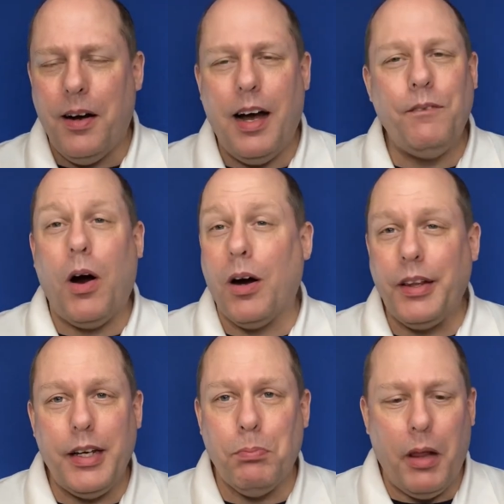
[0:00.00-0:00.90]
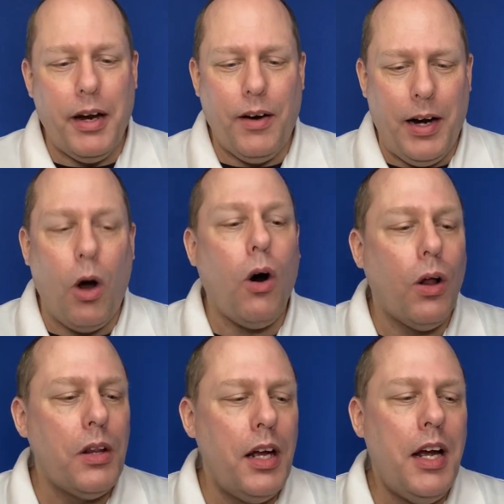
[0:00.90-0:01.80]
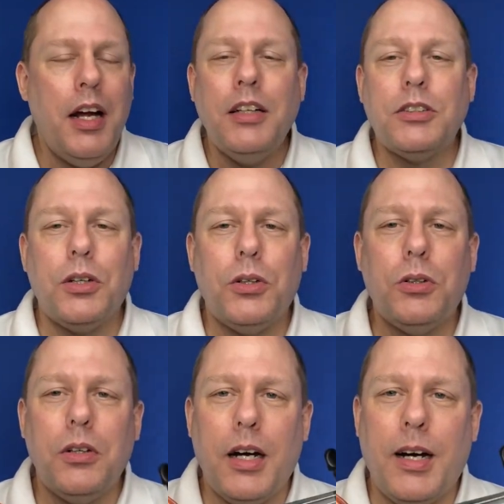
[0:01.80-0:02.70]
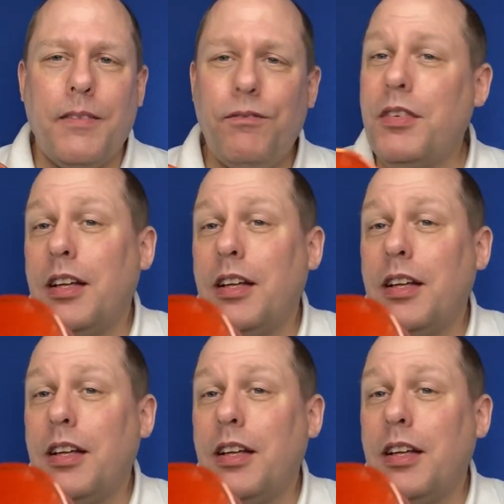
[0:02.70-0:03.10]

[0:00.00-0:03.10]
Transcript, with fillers: I'm hardly a player at all. So um,